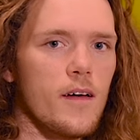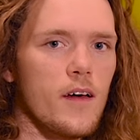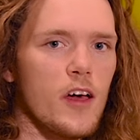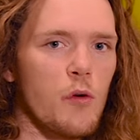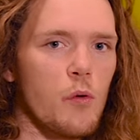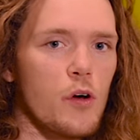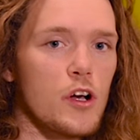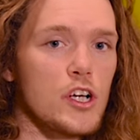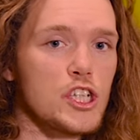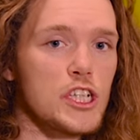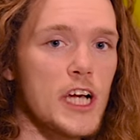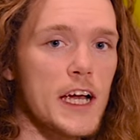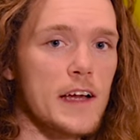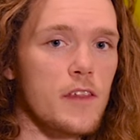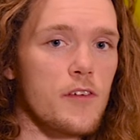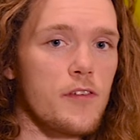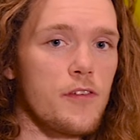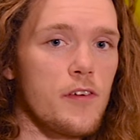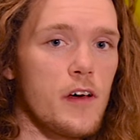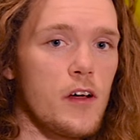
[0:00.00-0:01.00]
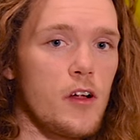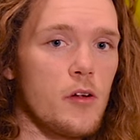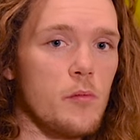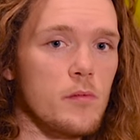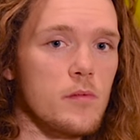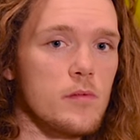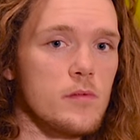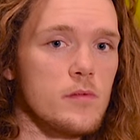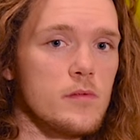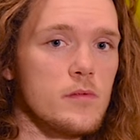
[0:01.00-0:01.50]
It won't eject the
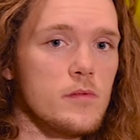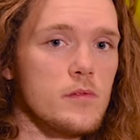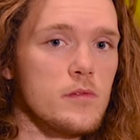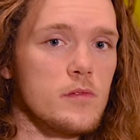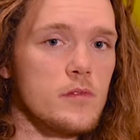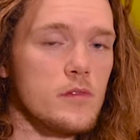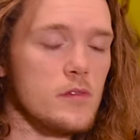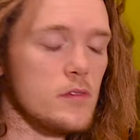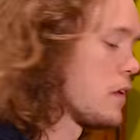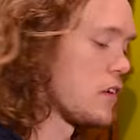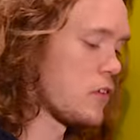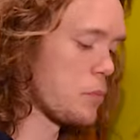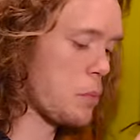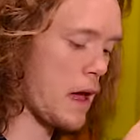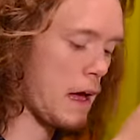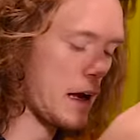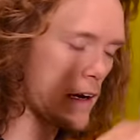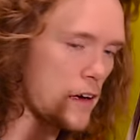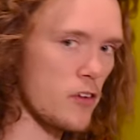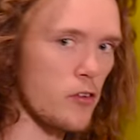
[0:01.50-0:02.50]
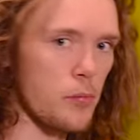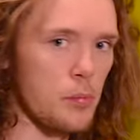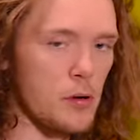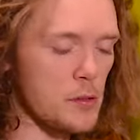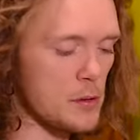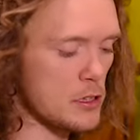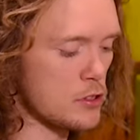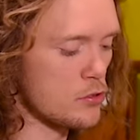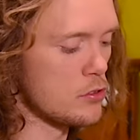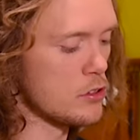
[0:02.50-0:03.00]
film. This pack is
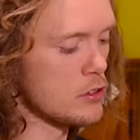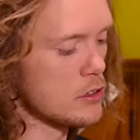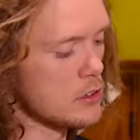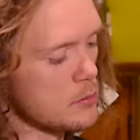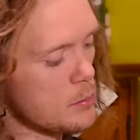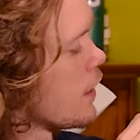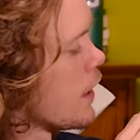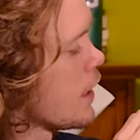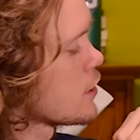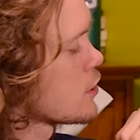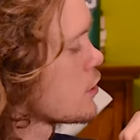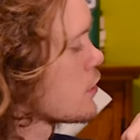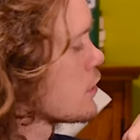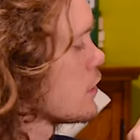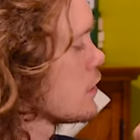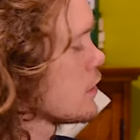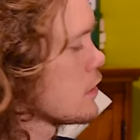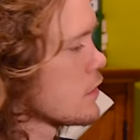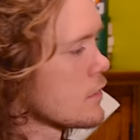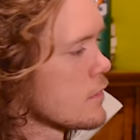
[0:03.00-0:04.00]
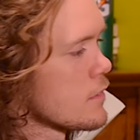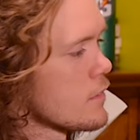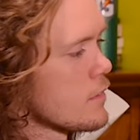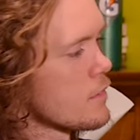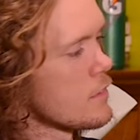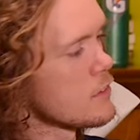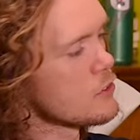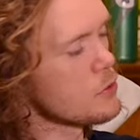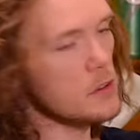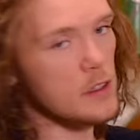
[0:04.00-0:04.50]
pretty much ruined. Actually,
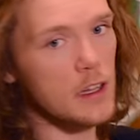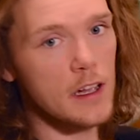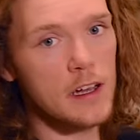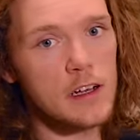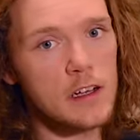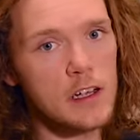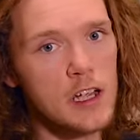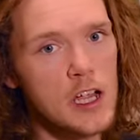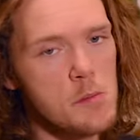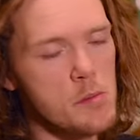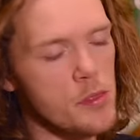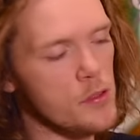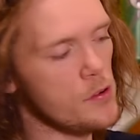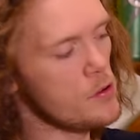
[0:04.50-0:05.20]
this one kind of came